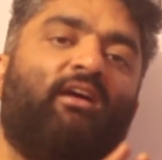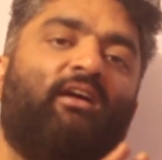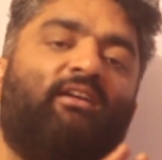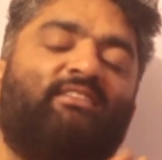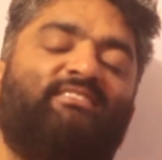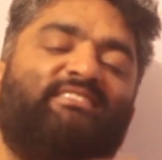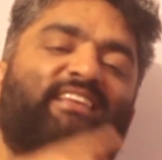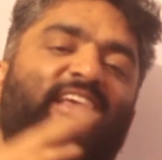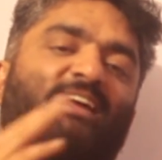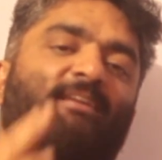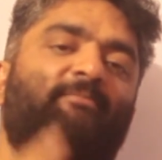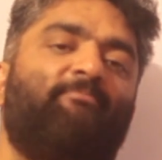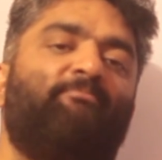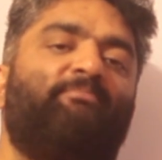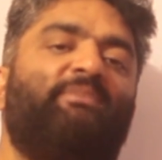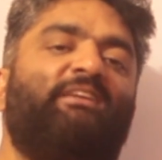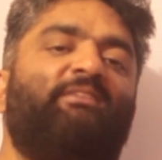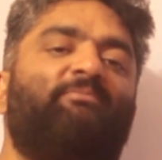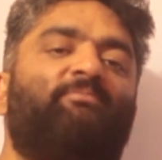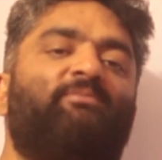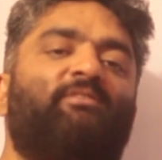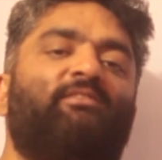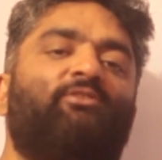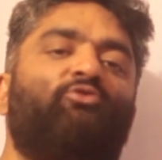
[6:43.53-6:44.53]
Same
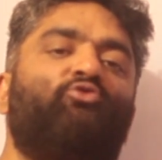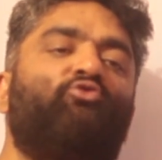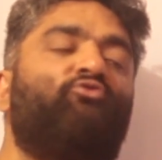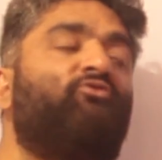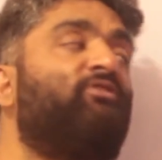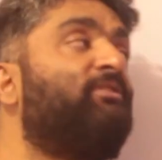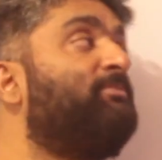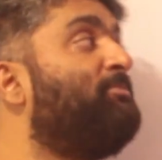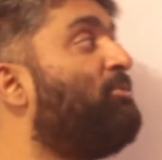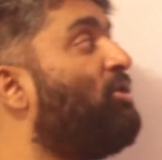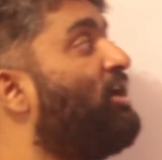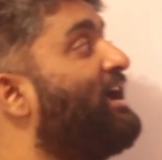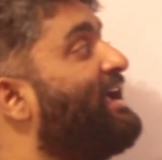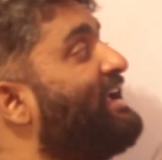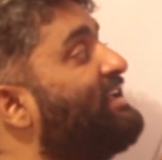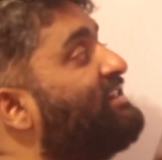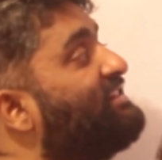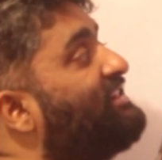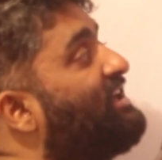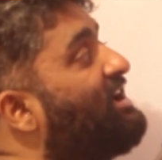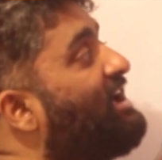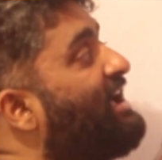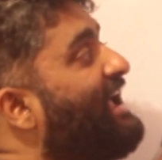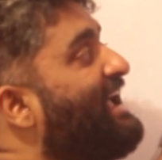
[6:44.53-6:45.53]
people who were buying
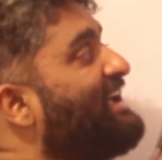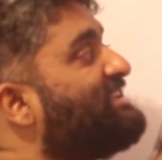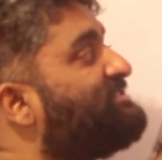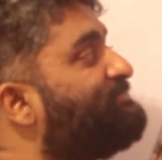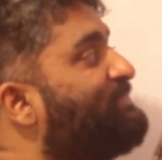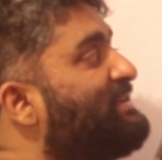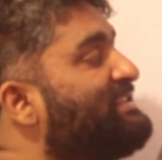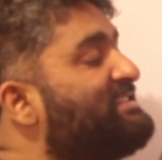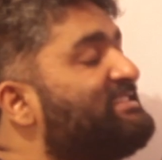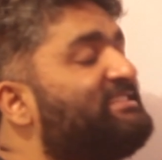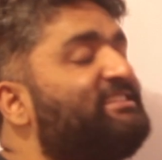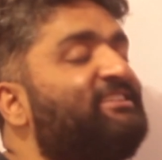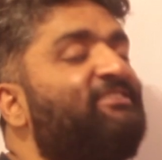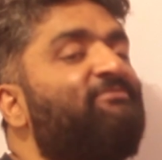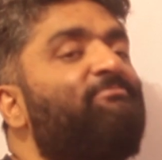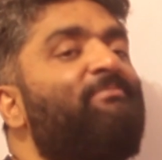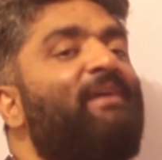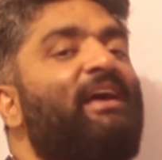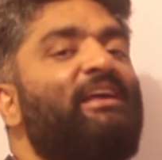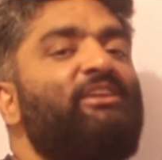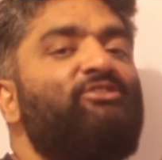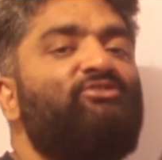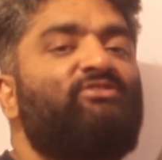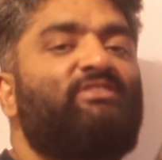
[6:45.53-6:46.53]
the expensive
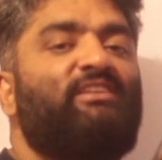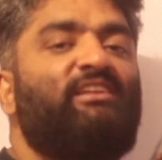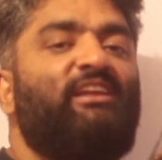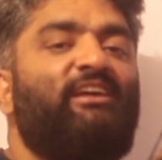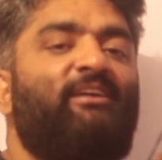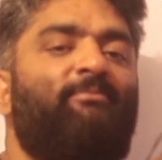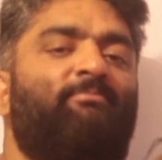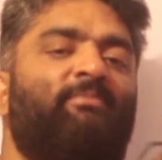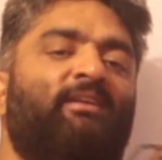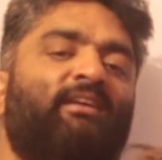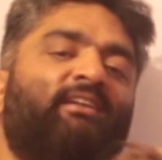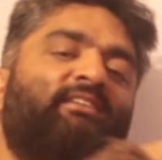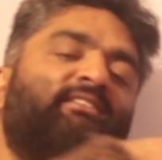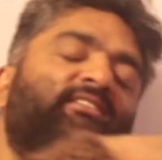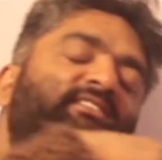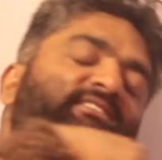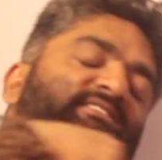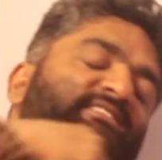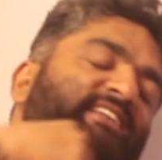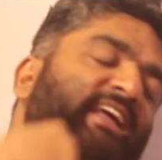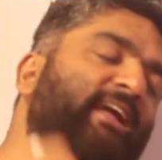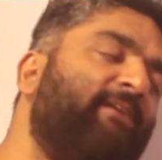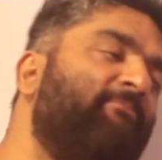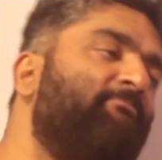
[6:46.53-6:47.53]
manuscript, the
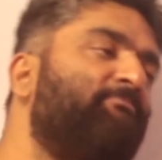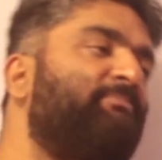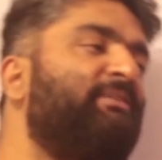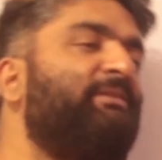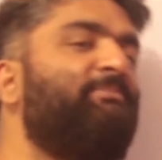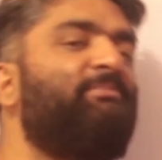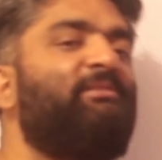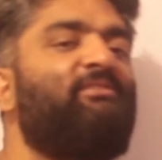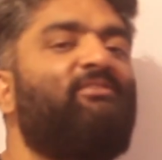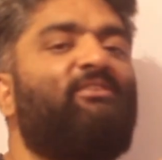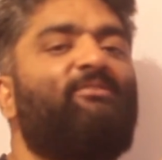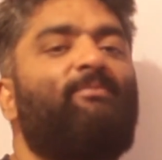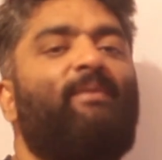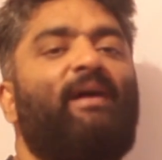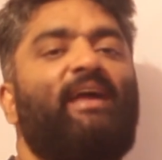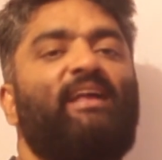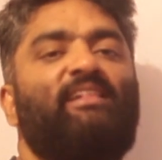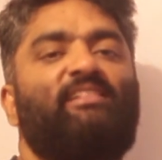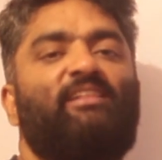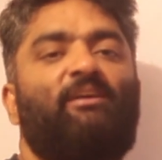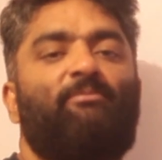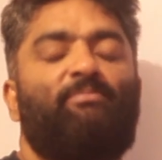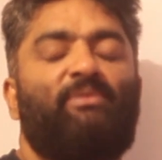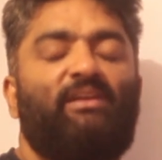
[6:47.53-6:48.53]
same people were
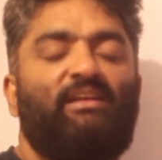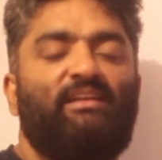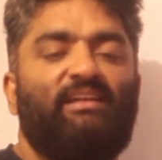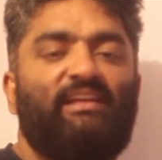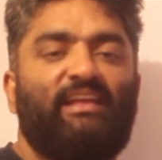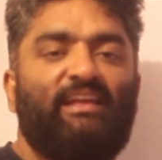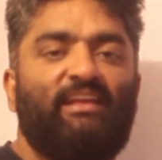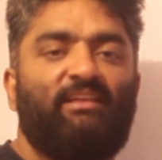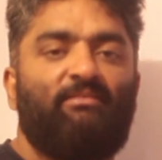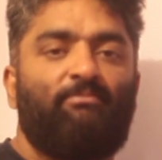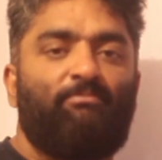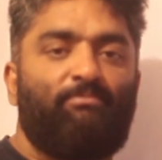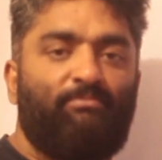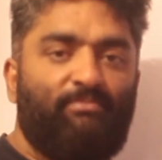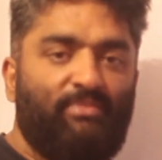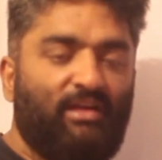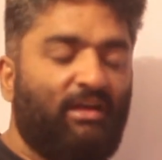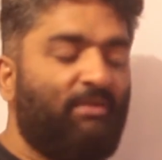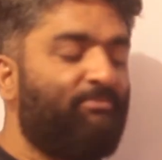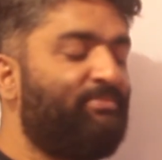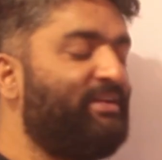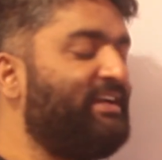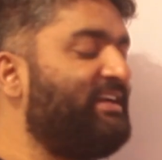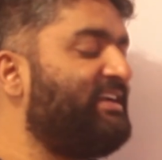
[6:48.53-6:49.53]
buying the
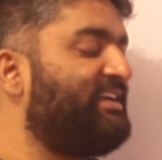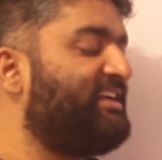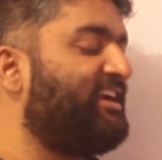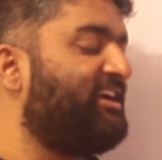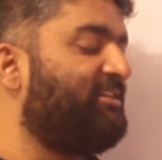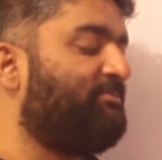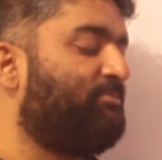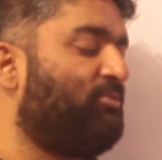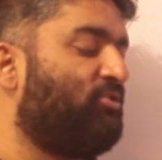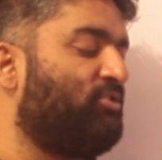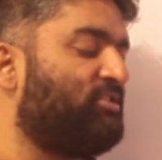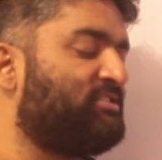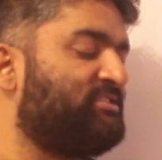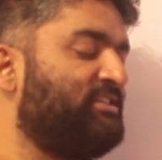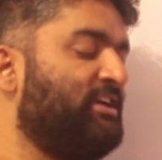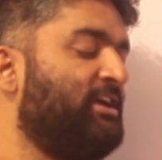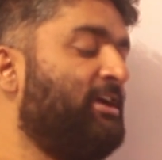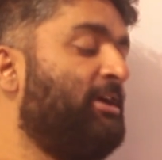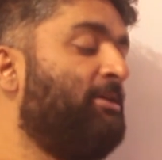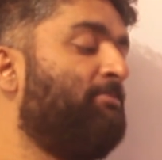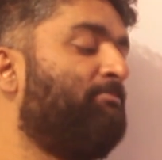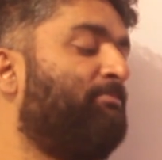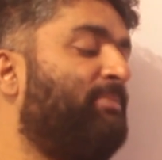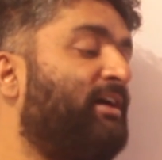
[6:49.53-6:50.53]
printed books,
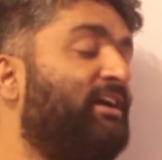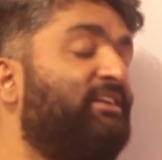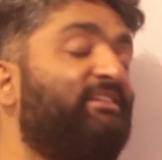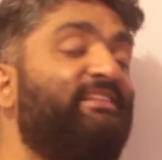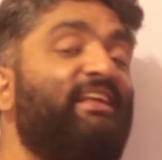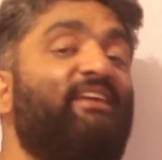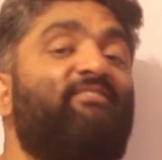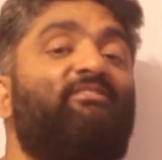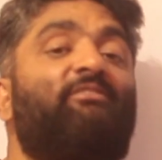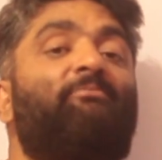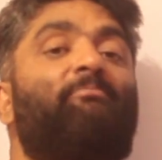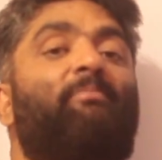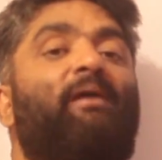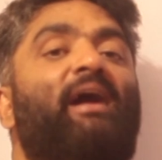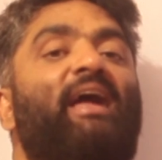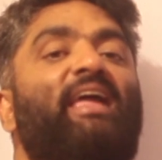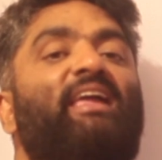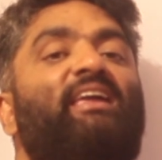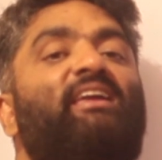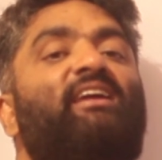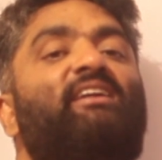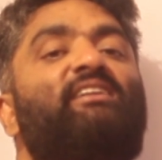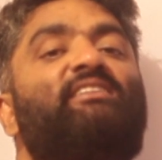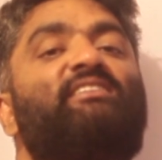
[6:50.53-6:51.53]
but they were
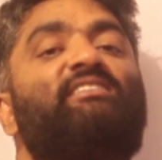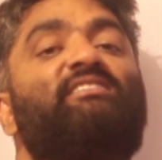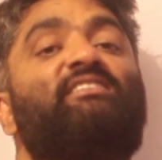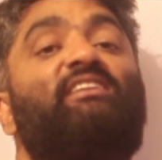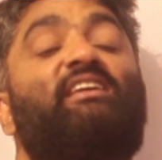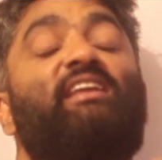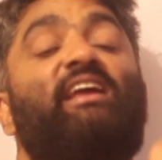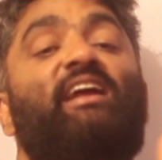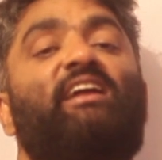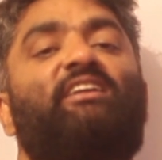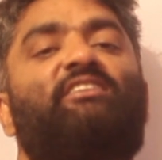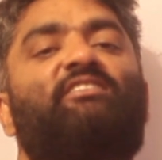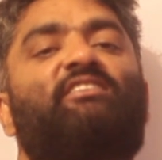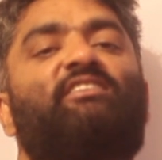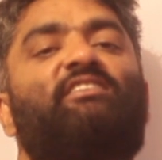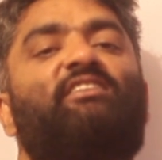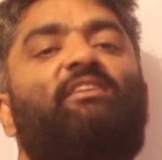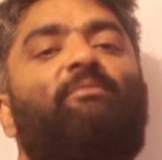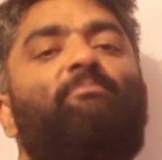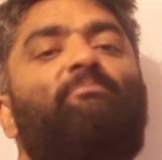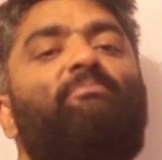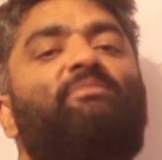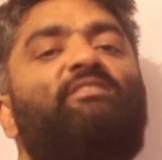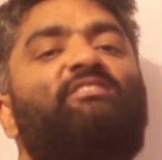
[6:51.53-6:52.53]
buying it in greater
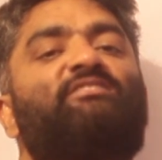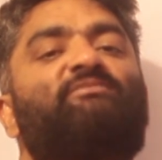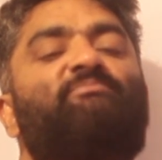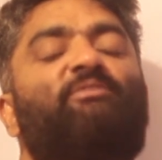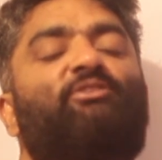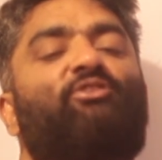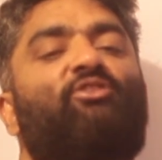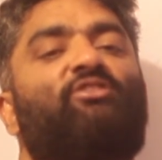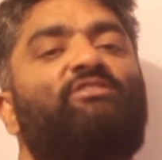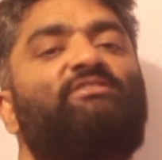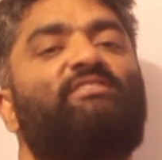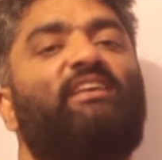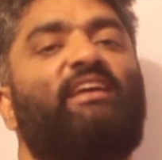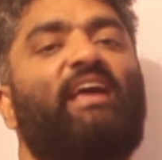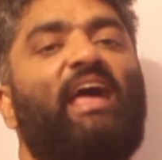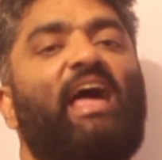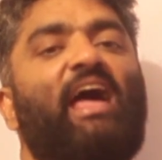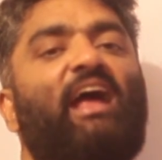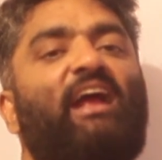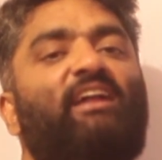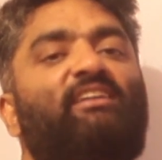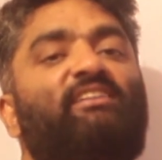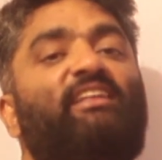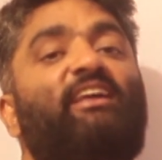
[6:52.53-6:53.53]
numbers because they
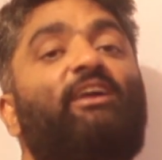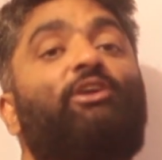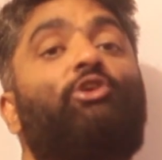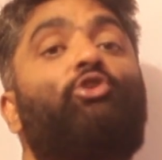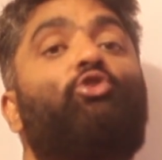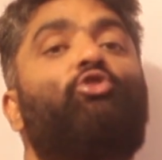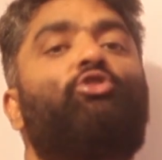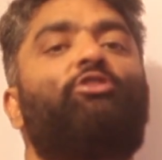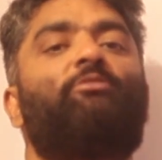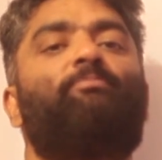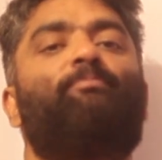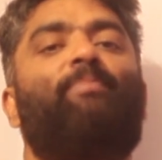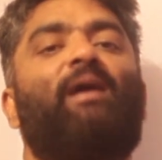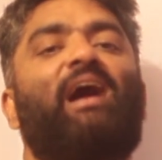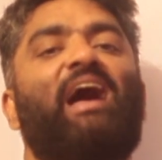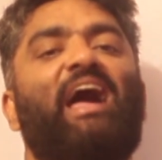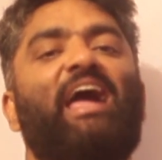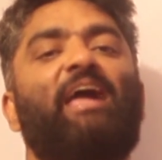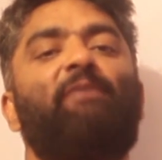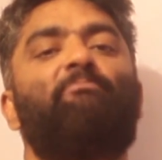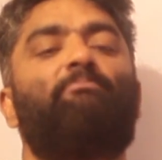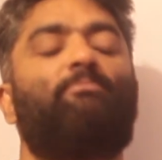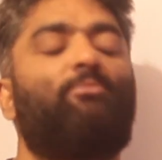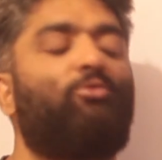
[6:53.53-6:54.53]
could
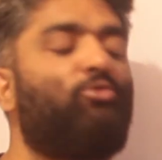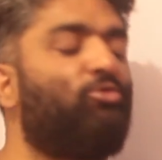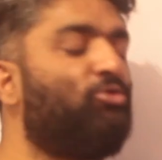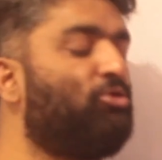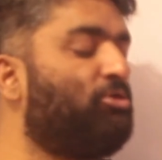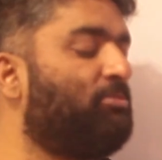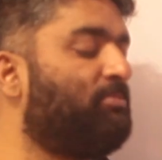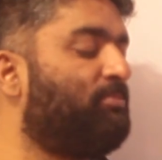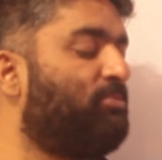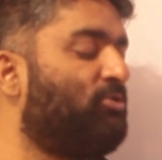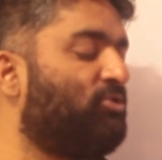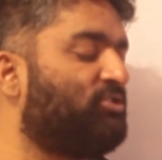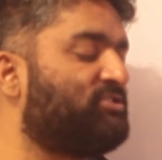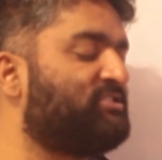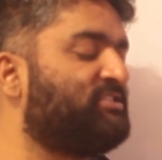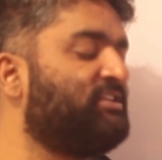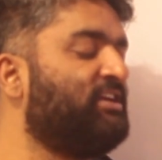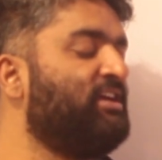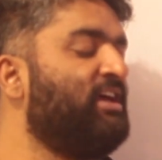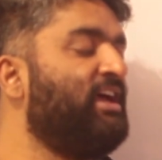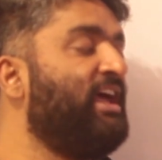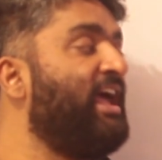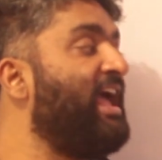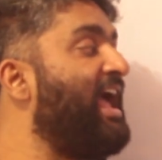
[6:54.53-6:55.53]
buy more books.
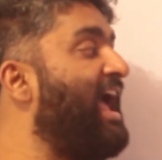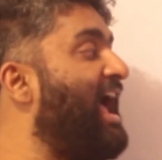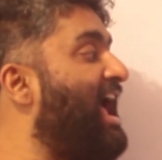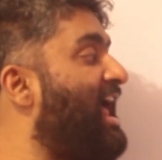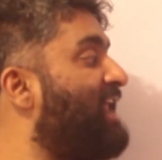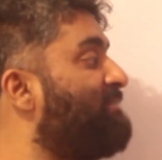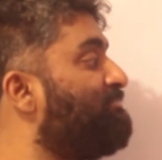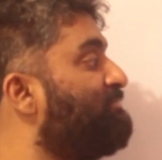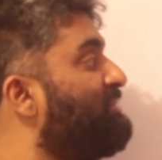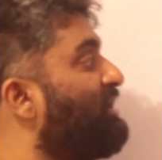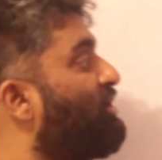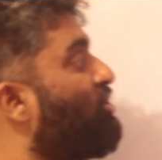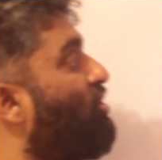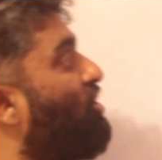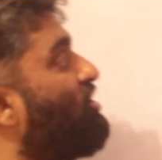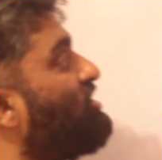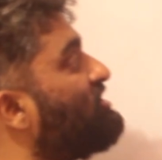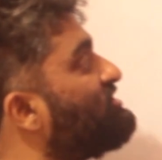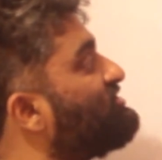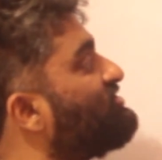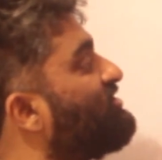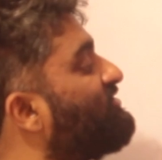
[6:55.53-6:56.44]
And because